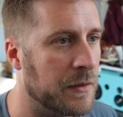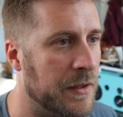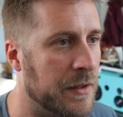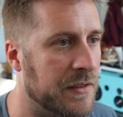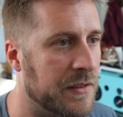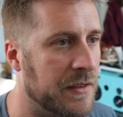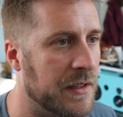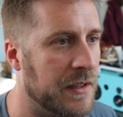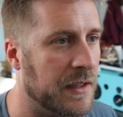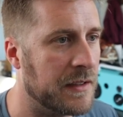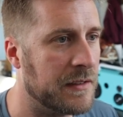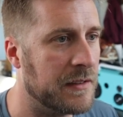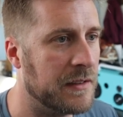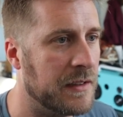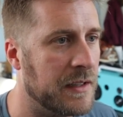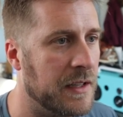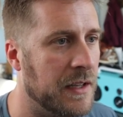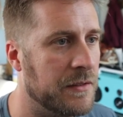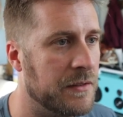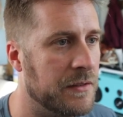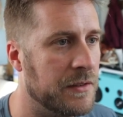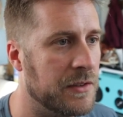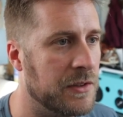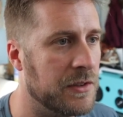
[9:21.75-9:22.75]
So
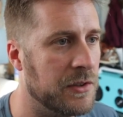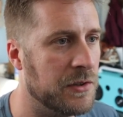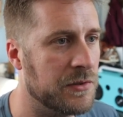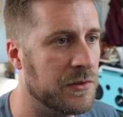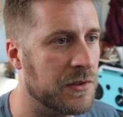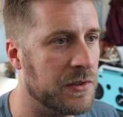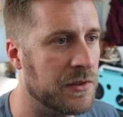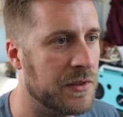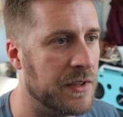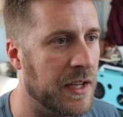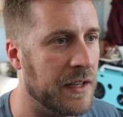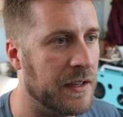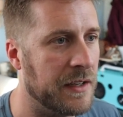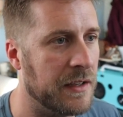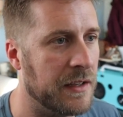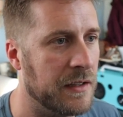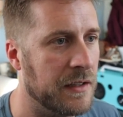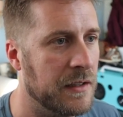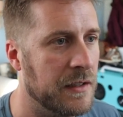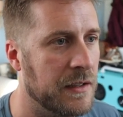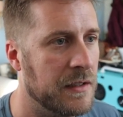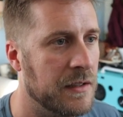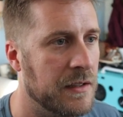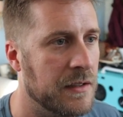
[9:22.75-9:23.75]
Nextcloud user data.
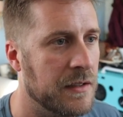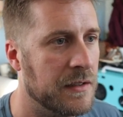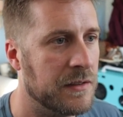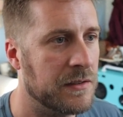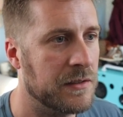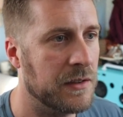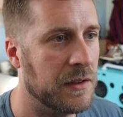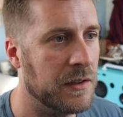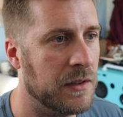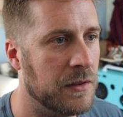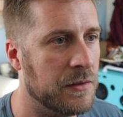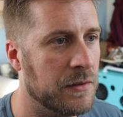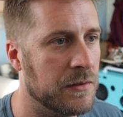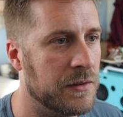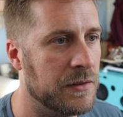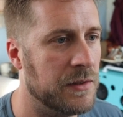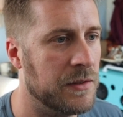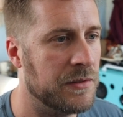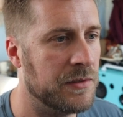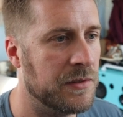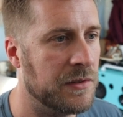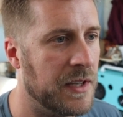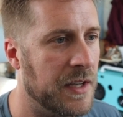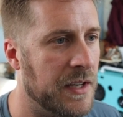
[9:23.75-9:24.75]
So
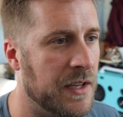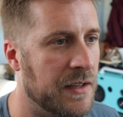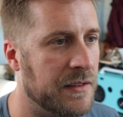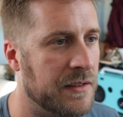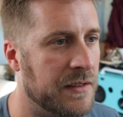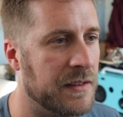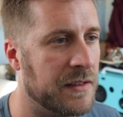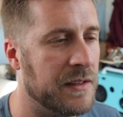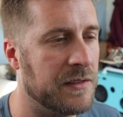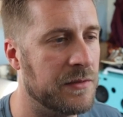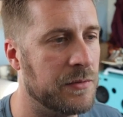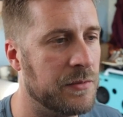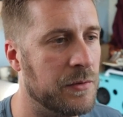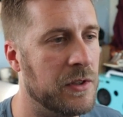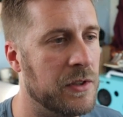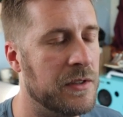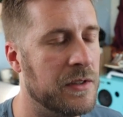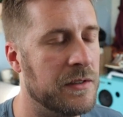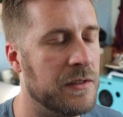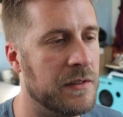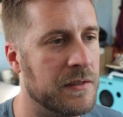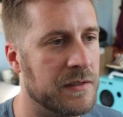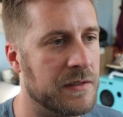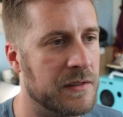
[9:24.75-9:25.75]
user data is in this one,
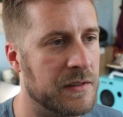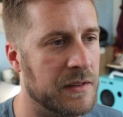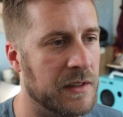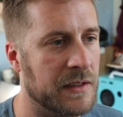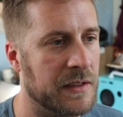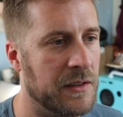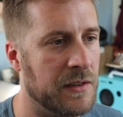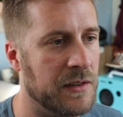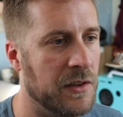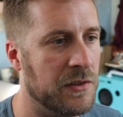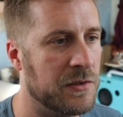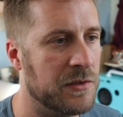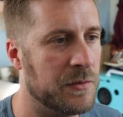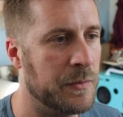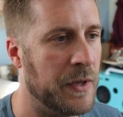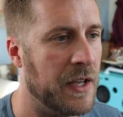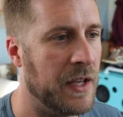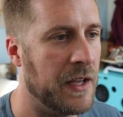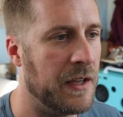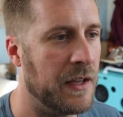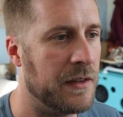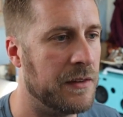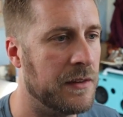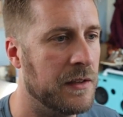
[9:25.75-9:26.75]
select host
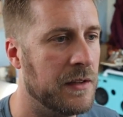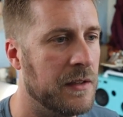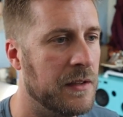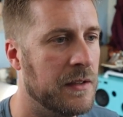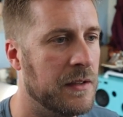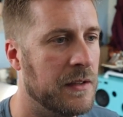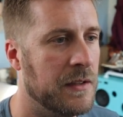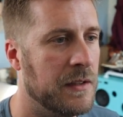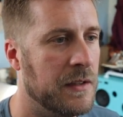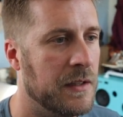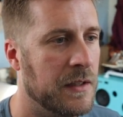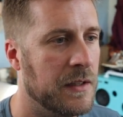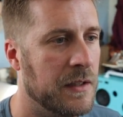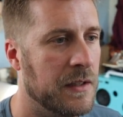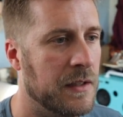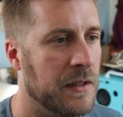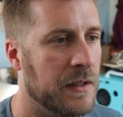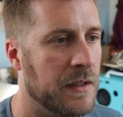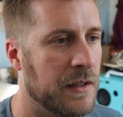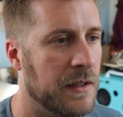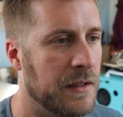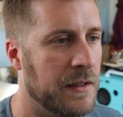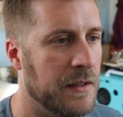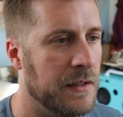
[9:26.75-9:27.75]
path,
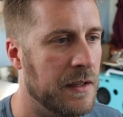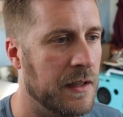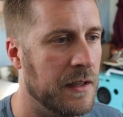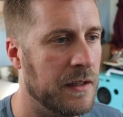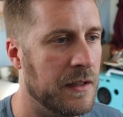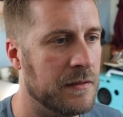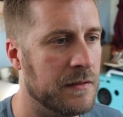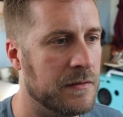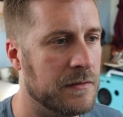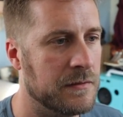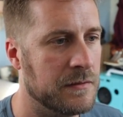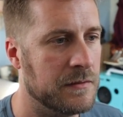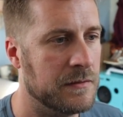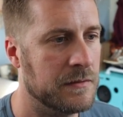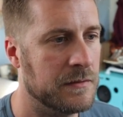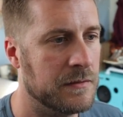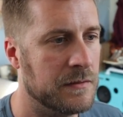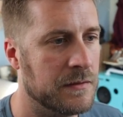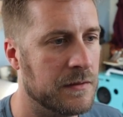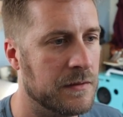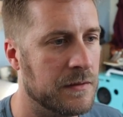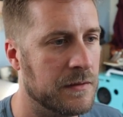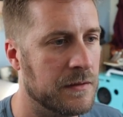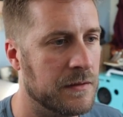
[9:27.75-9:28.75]
and then
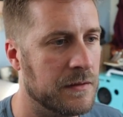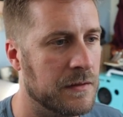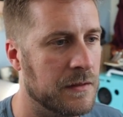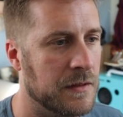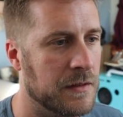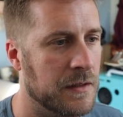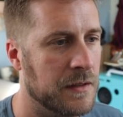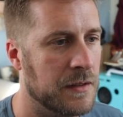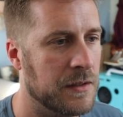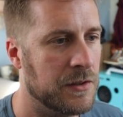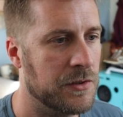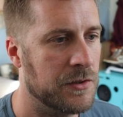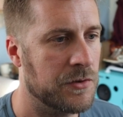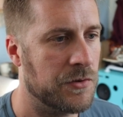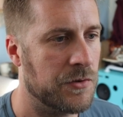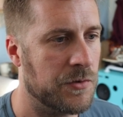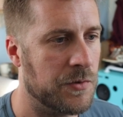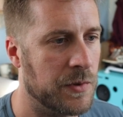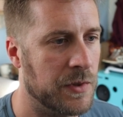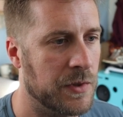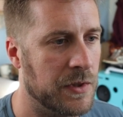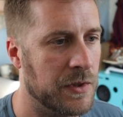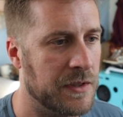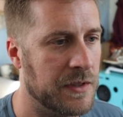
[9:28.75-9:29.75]

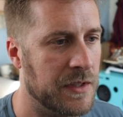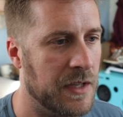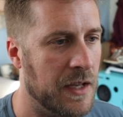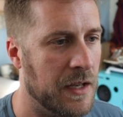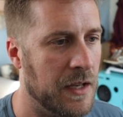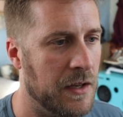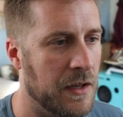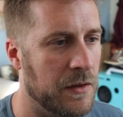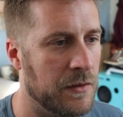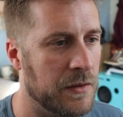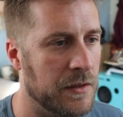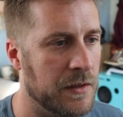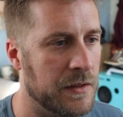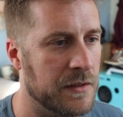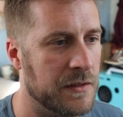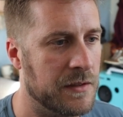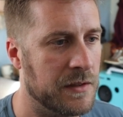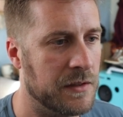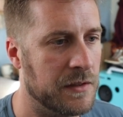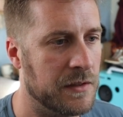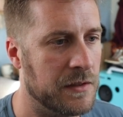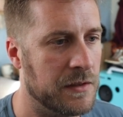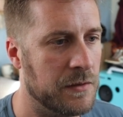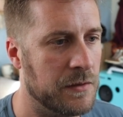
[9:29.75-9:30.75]
drill down
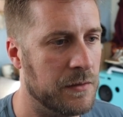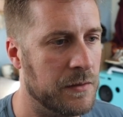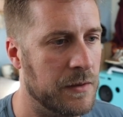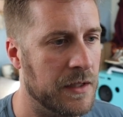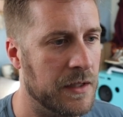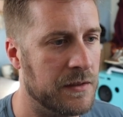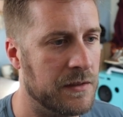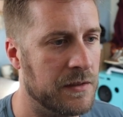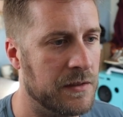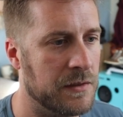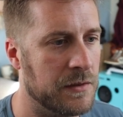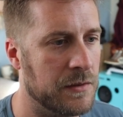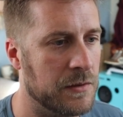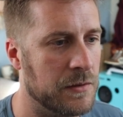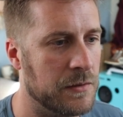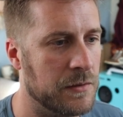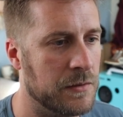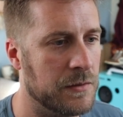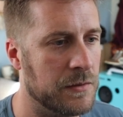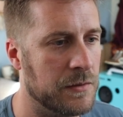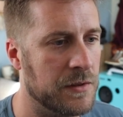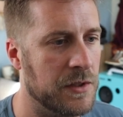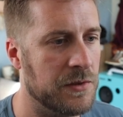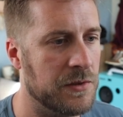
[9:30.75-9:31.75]
until you get to
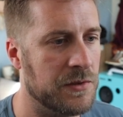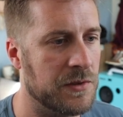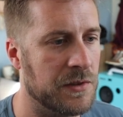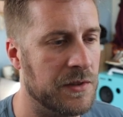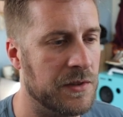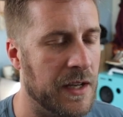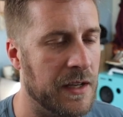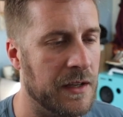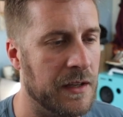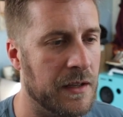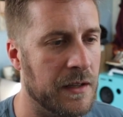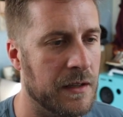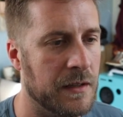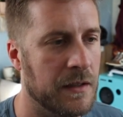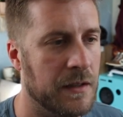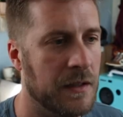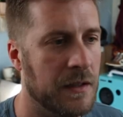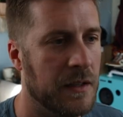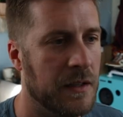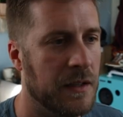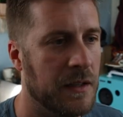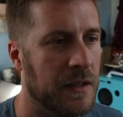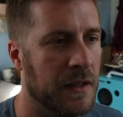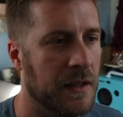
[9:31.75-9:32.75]
user data
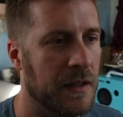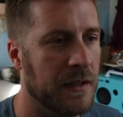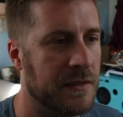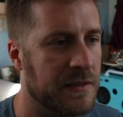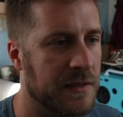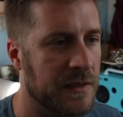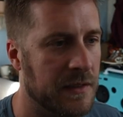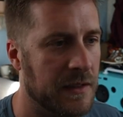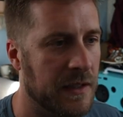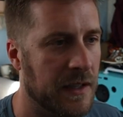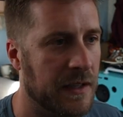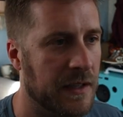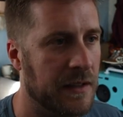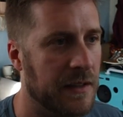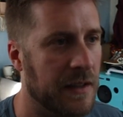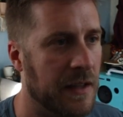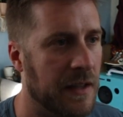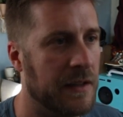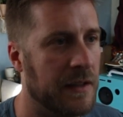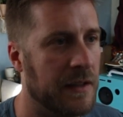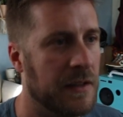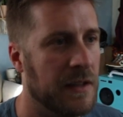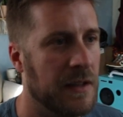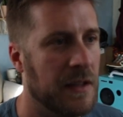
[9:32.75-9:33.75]
and select that.
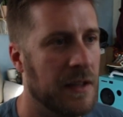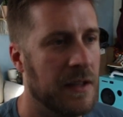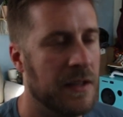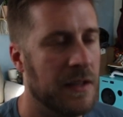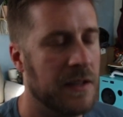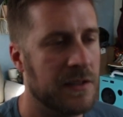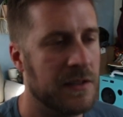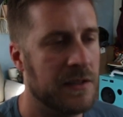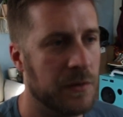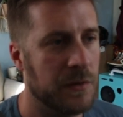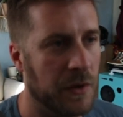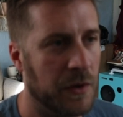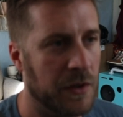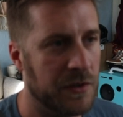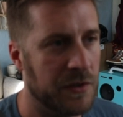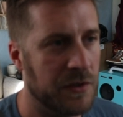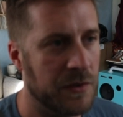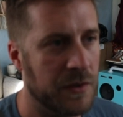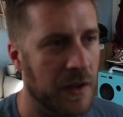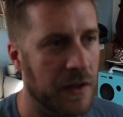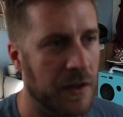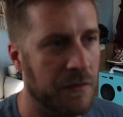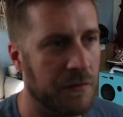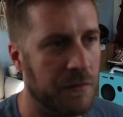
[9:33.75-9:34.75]
So you want to do
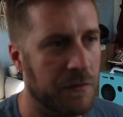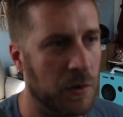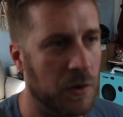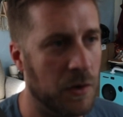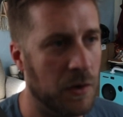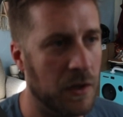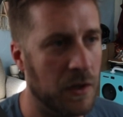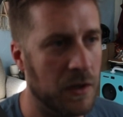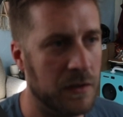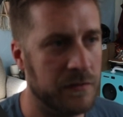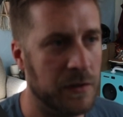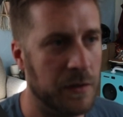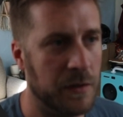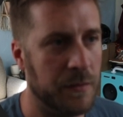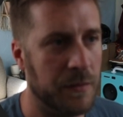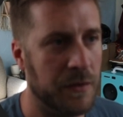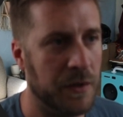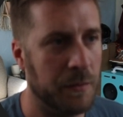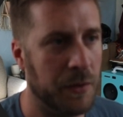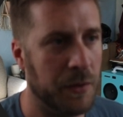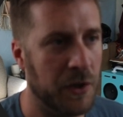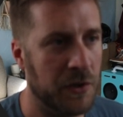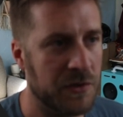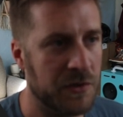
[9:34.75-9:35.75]
that for all of them. The
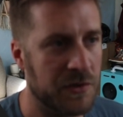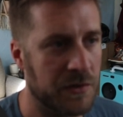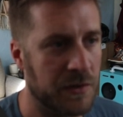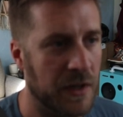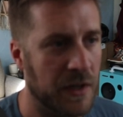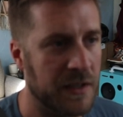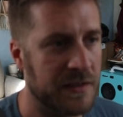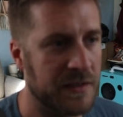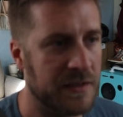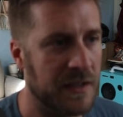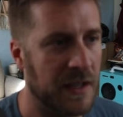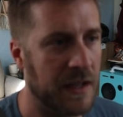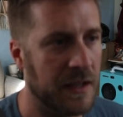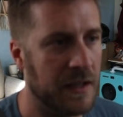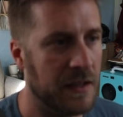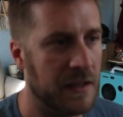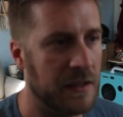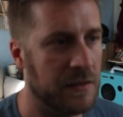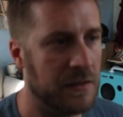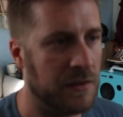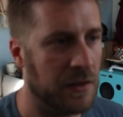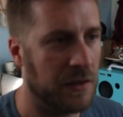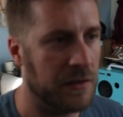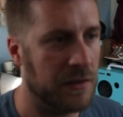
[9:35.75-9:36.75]
Postgres data,
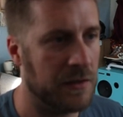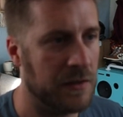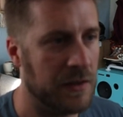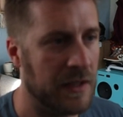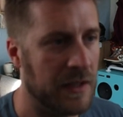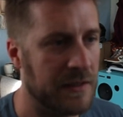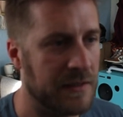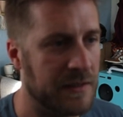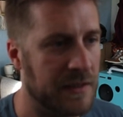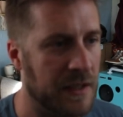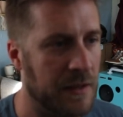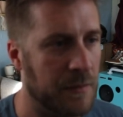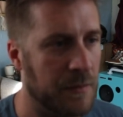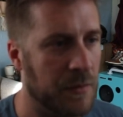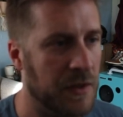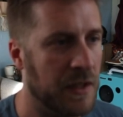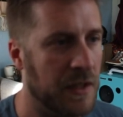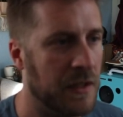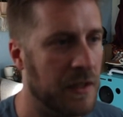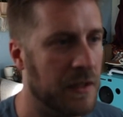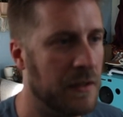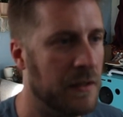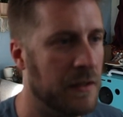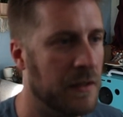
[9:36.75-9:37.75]
you're going to do that same
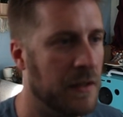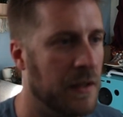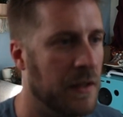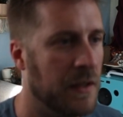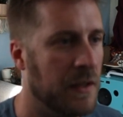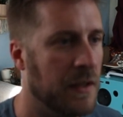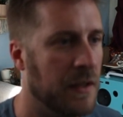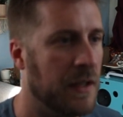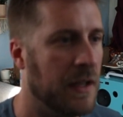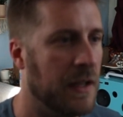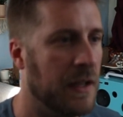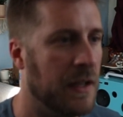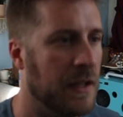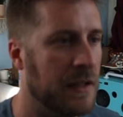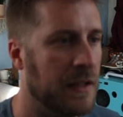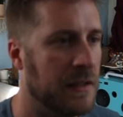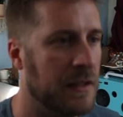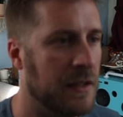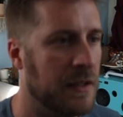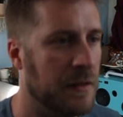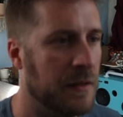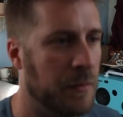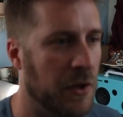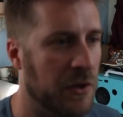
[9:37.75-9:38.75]
thing, and
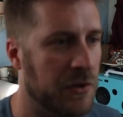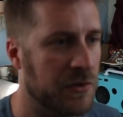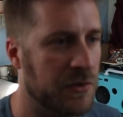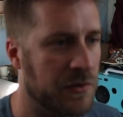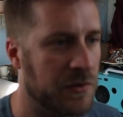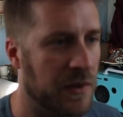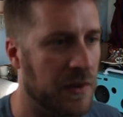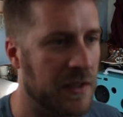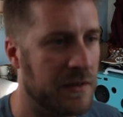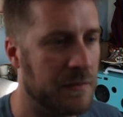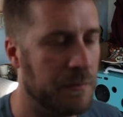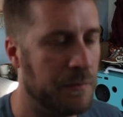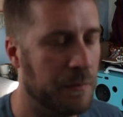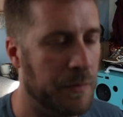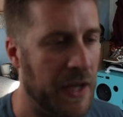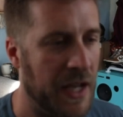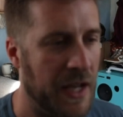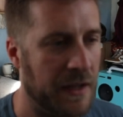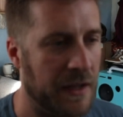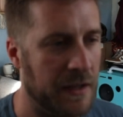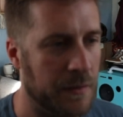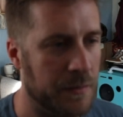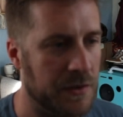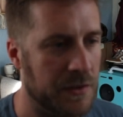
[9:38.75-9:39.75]
the Postgres
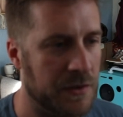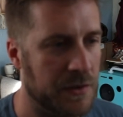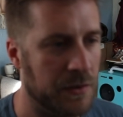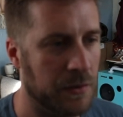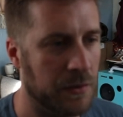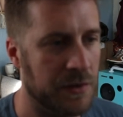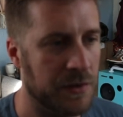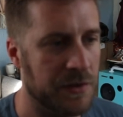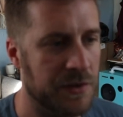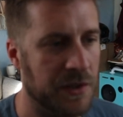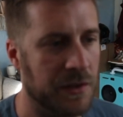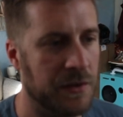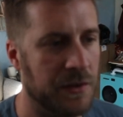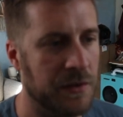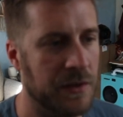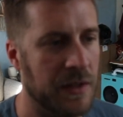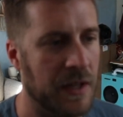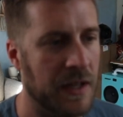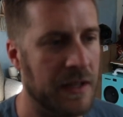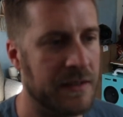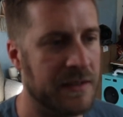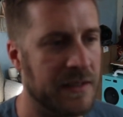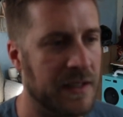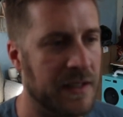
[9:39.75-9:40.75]
backup storage, you're going to do
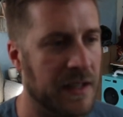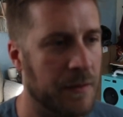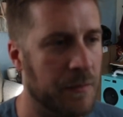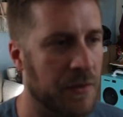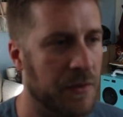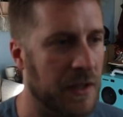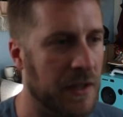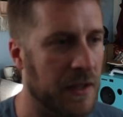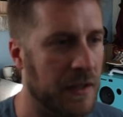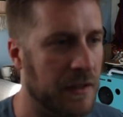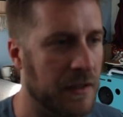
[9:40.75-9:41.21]
that same thing.